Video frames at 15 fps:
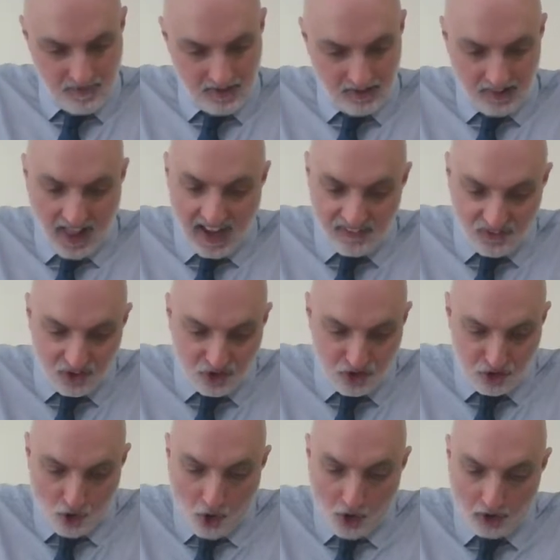Life is
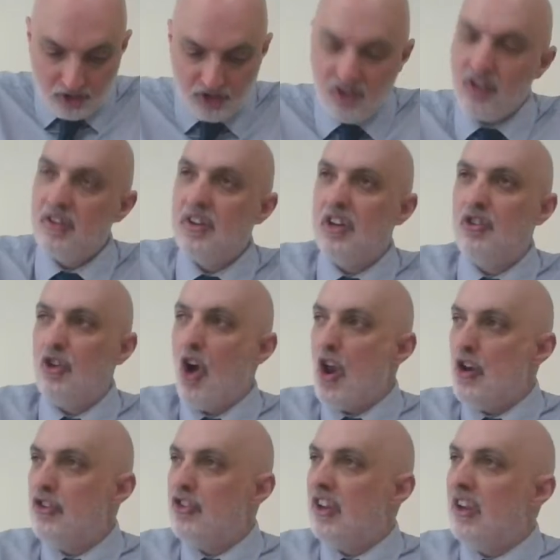short,
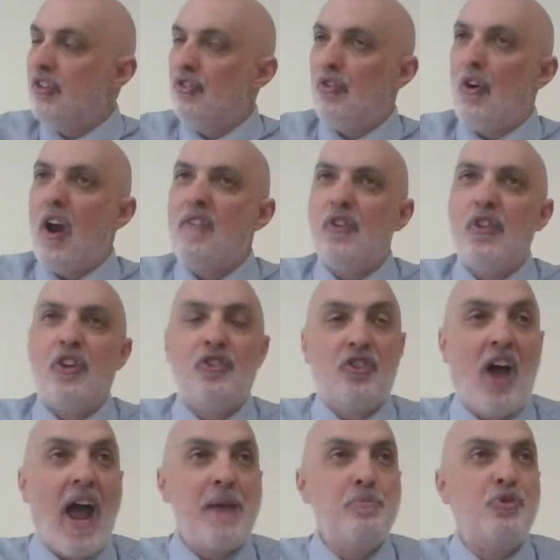eternity is forever. The
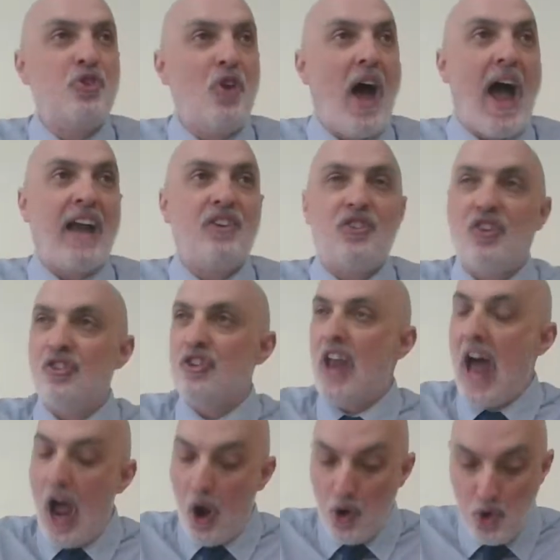time to act is
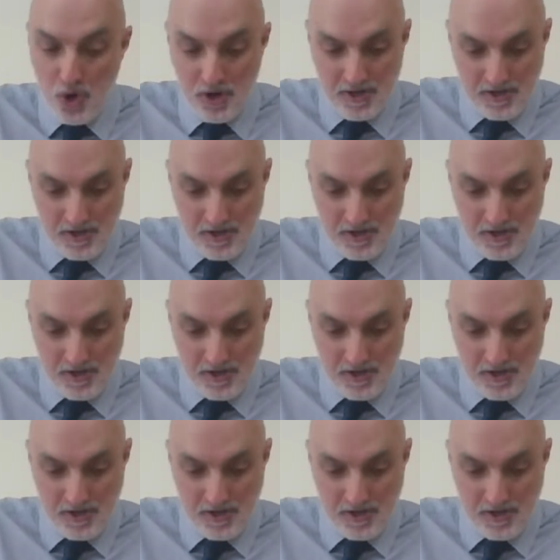now.